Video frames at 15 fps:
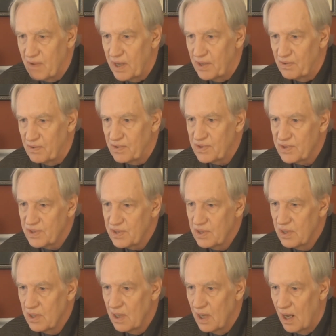
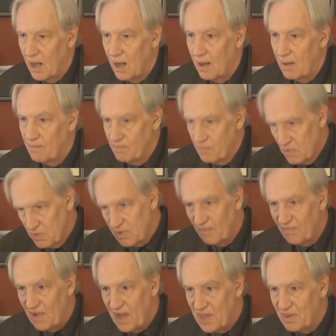writers to
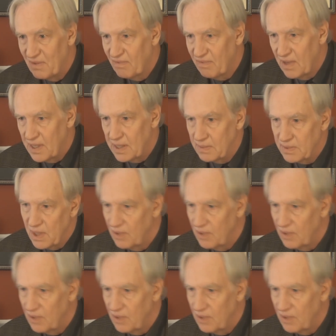fan the flames.